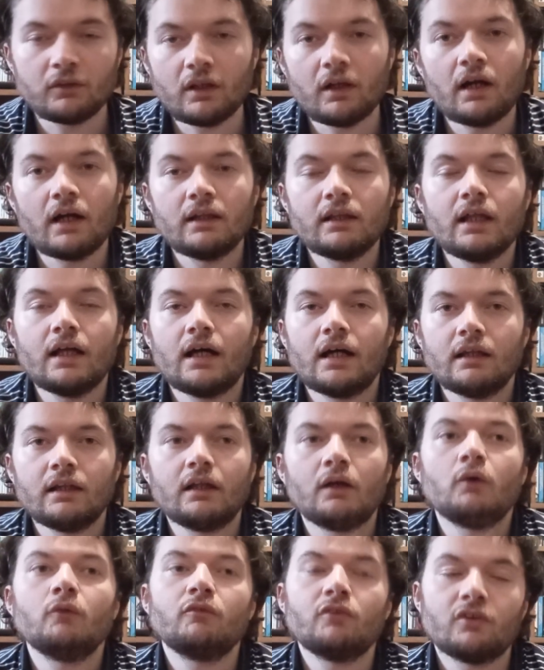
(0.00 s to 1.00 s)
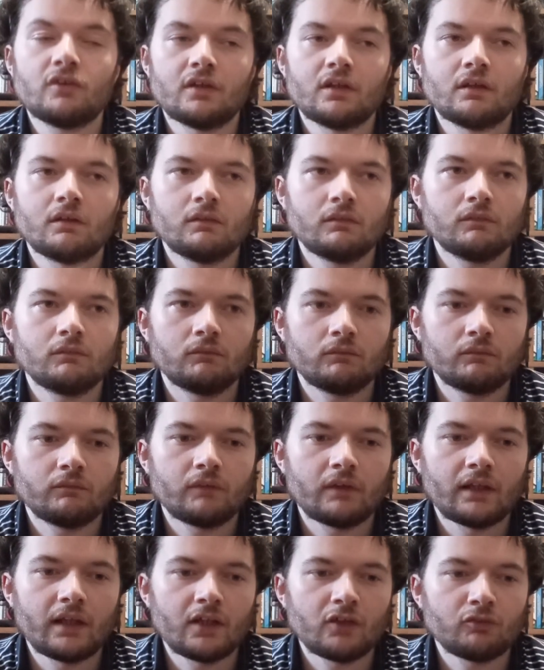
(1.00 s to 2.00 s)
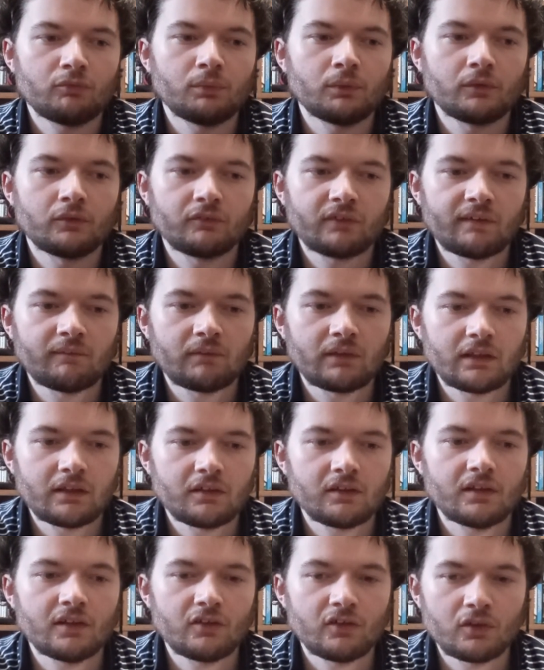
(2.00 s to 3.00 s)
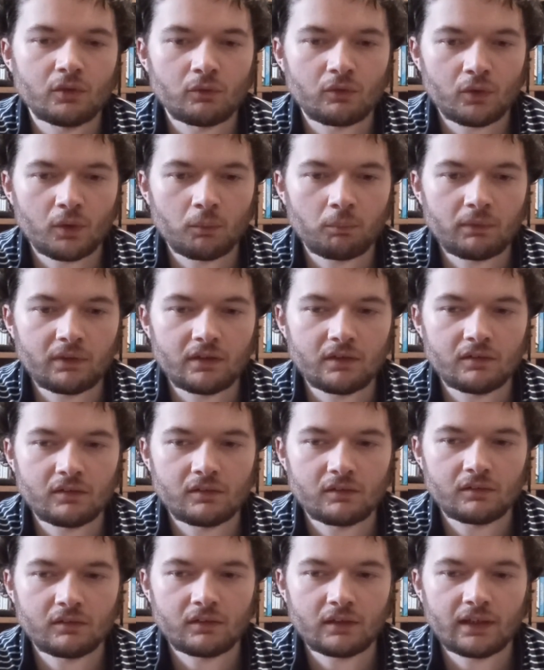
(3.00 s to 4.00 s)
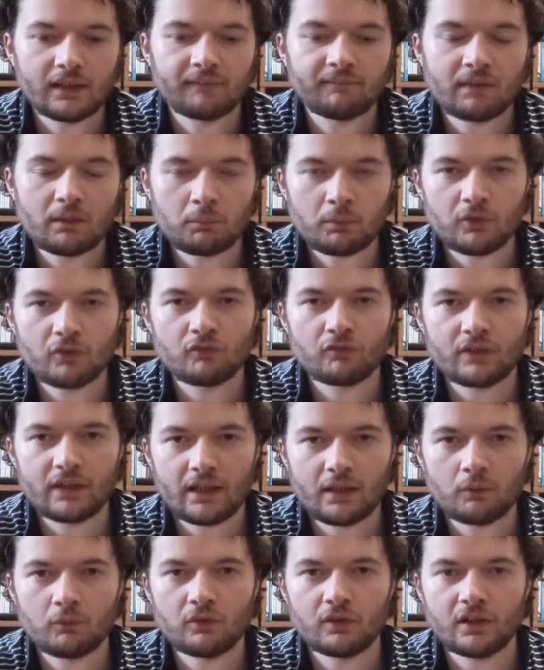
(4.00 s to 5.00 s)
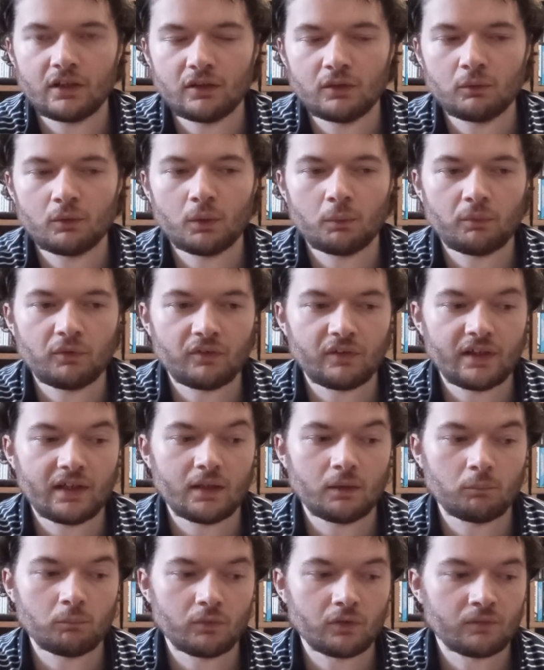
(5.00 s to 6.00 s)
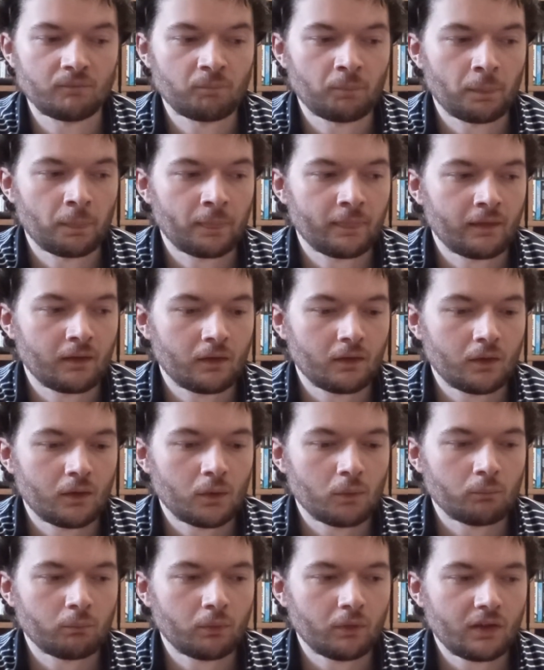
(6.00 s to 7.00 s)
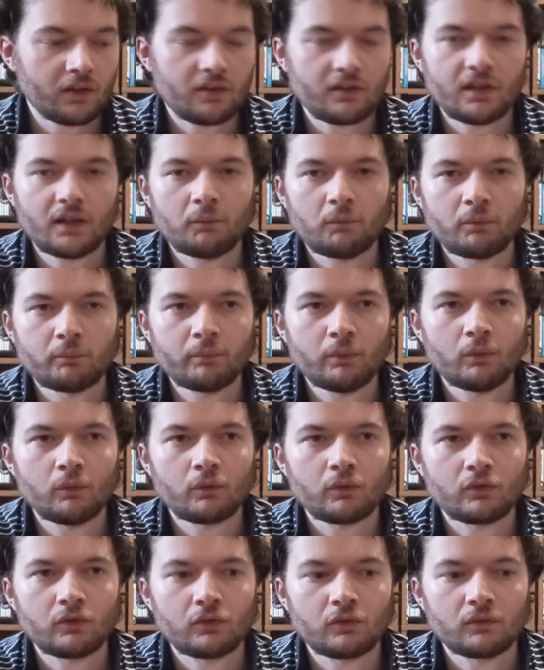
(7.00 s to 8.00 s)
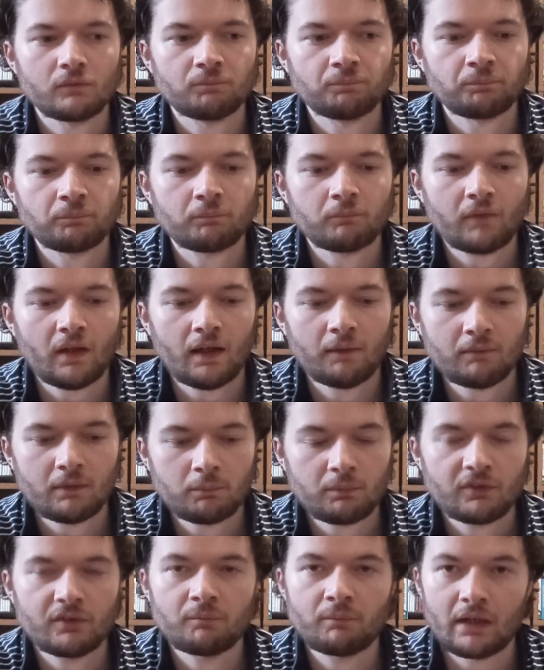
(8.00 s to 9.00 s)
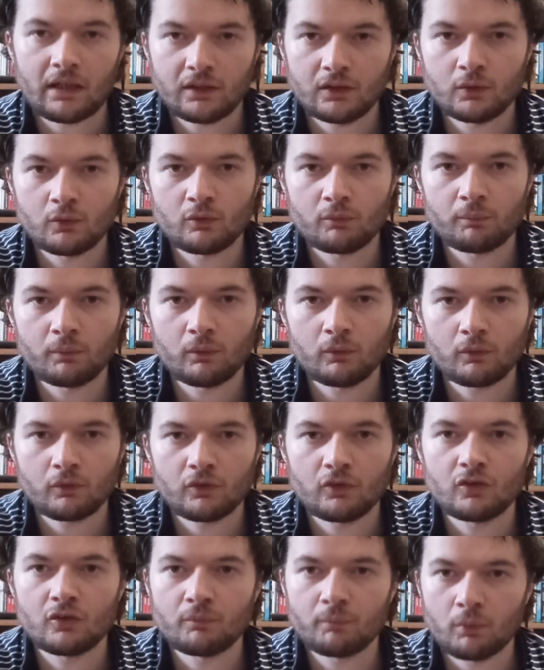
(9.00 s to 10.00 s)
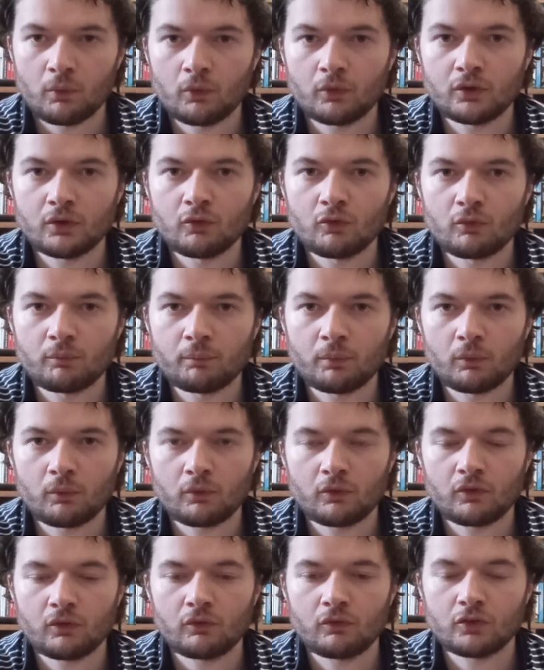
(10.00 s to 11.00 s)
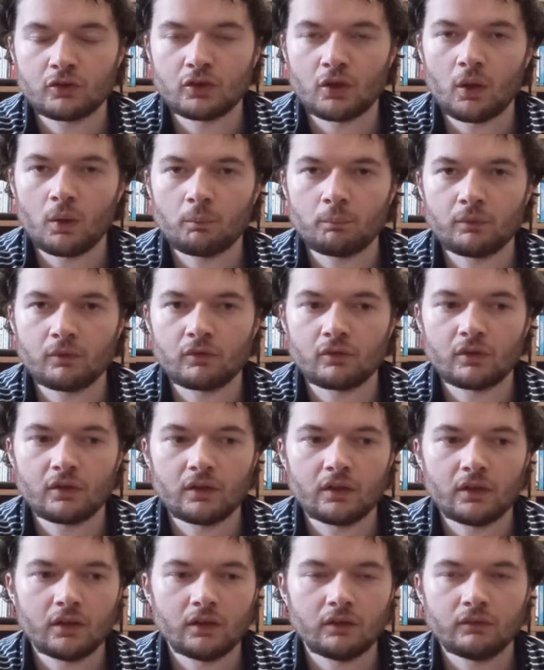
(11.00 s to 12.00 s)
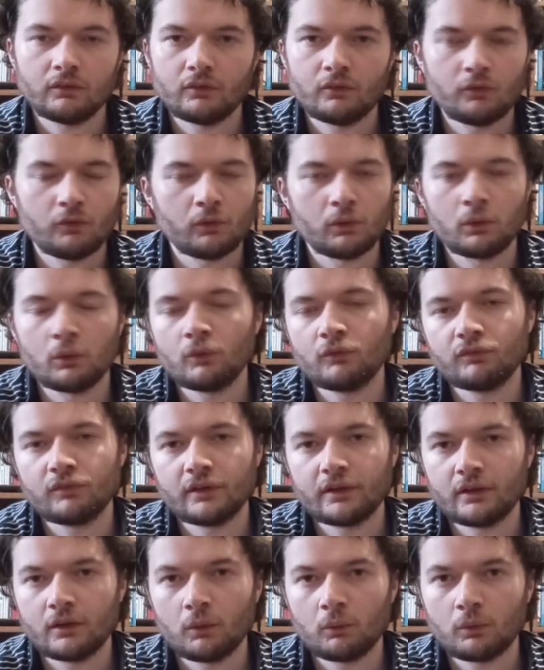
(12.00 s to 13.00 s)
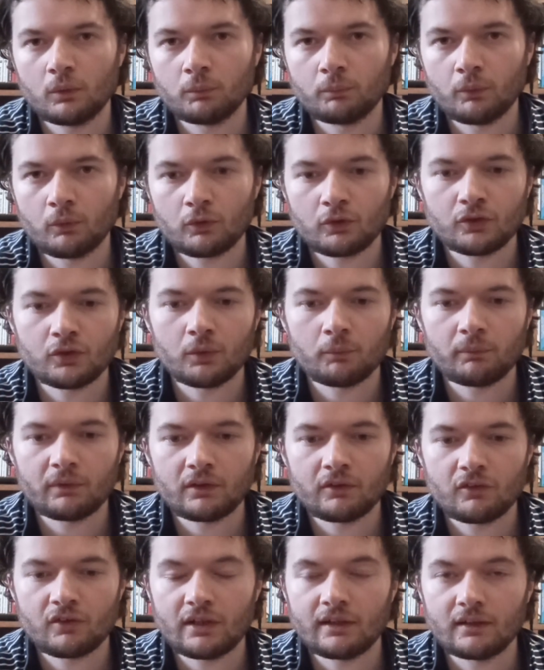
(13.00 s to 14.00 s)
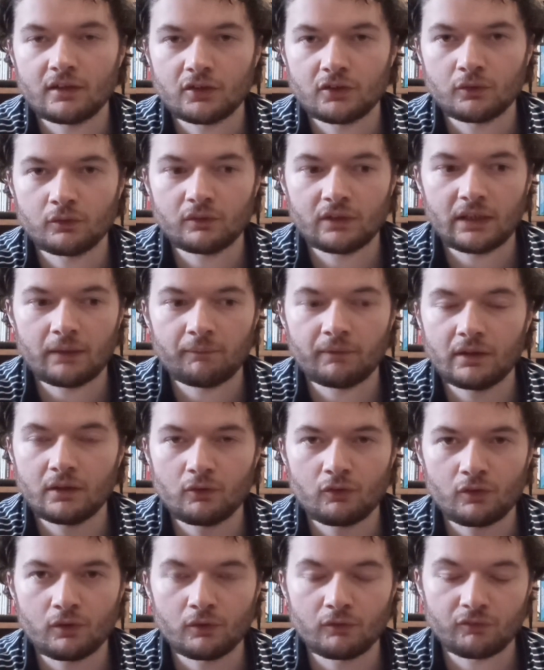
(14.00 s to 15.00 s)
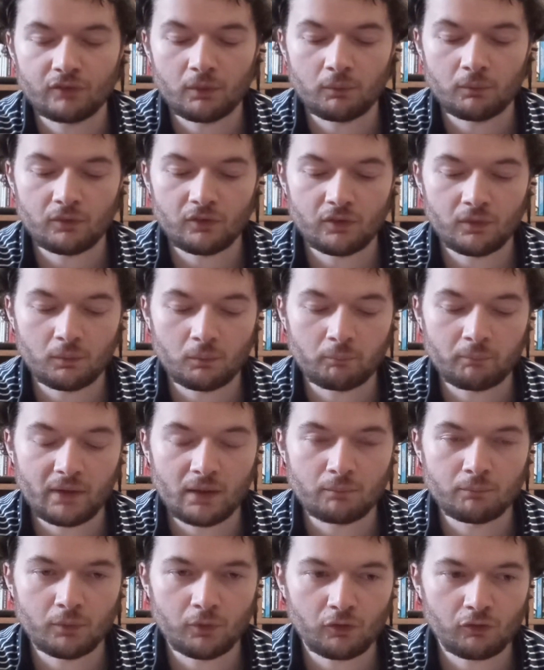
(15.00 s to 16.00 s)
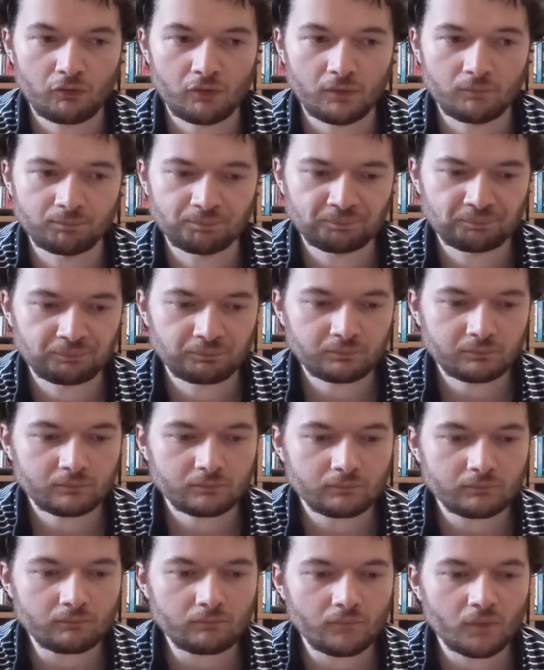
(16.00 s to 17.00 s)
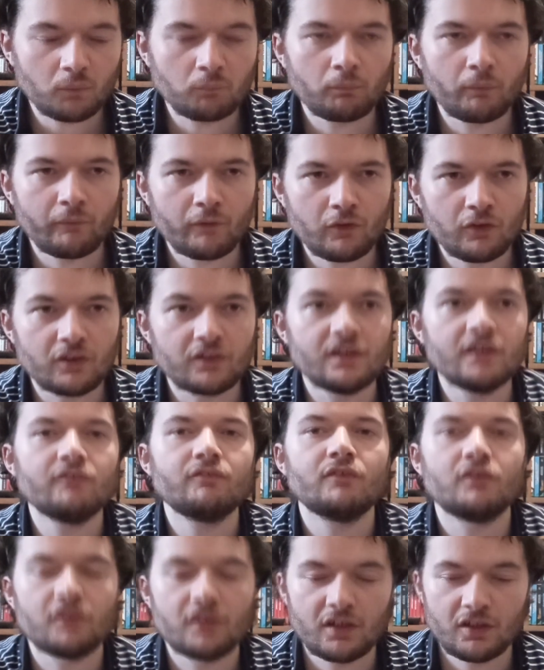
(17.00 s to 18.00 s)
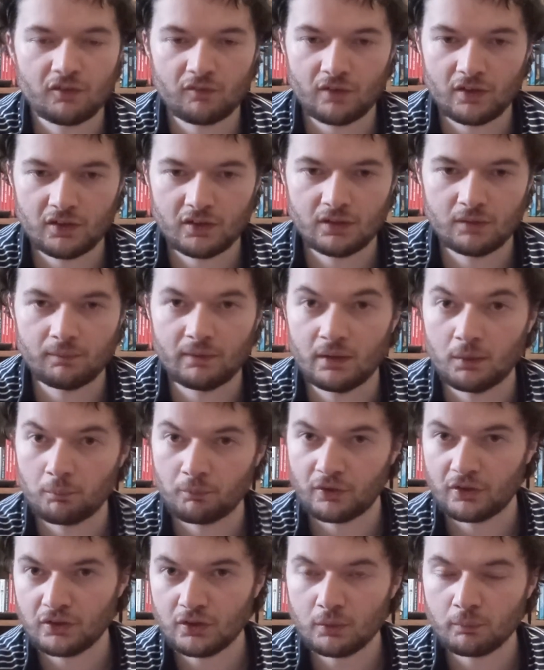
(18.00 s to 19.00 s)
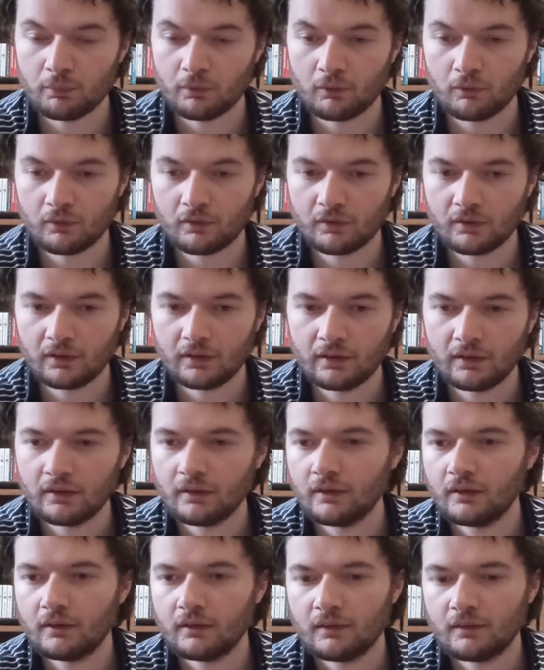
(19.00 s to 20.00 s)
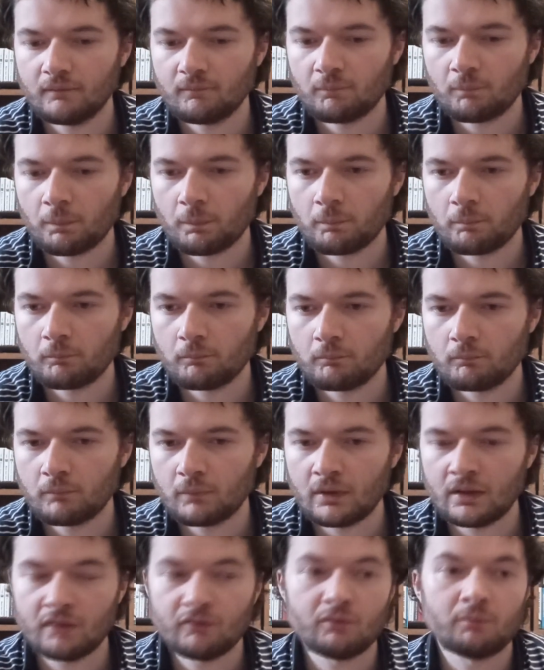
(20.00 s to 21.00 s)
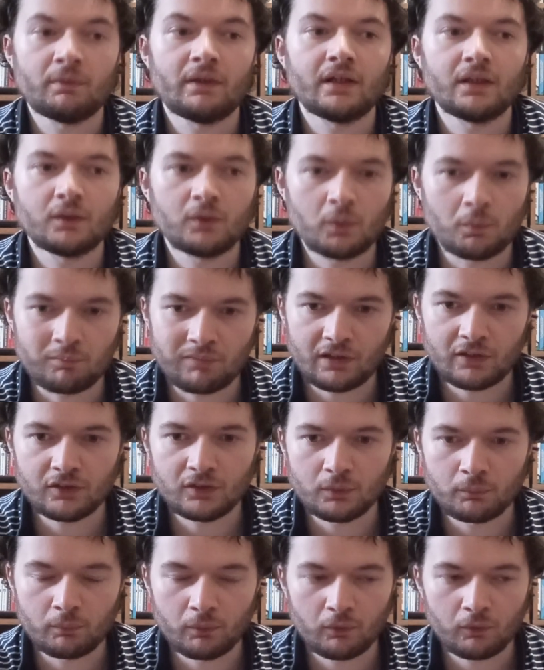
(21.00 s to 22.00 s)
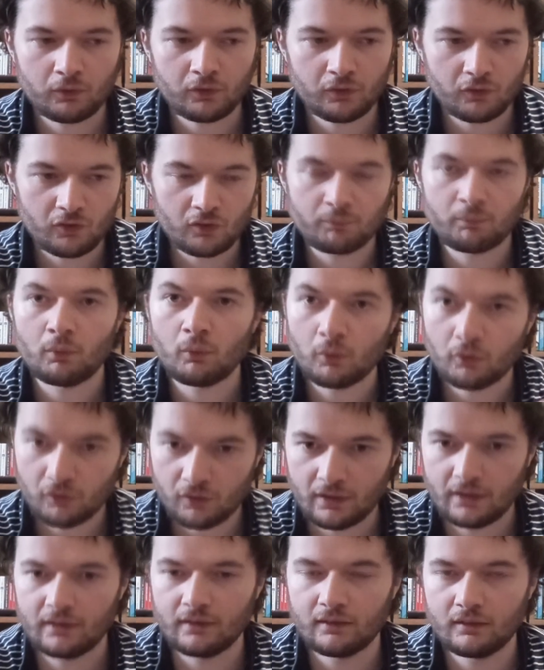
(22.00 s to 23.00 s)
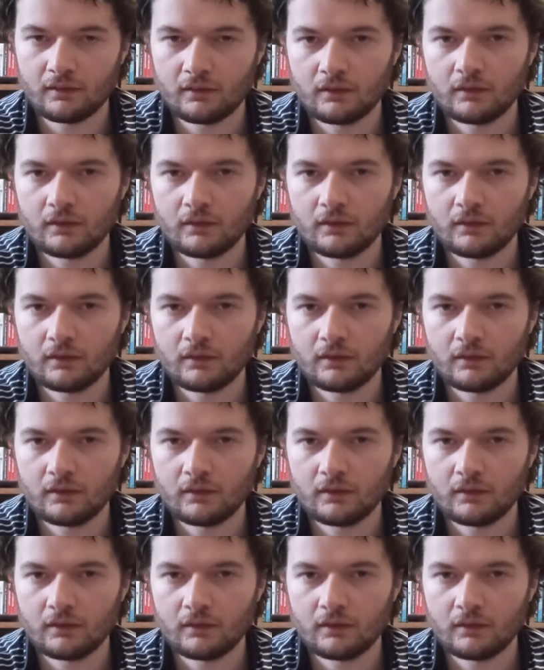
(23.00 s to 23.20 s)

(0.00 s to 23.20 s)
obviously the lifeblood of game collecting is used copies, and I'm happy to rehouse and get new copies of games. But it's like with books. I'm happy to buy used books and support used book shops. There's a lovely local bookshop that sadly shut down I used to love going to and buying books from. But there's a different satisfaction to buying a brand new book. And if you're buying a brand new book, you're supporting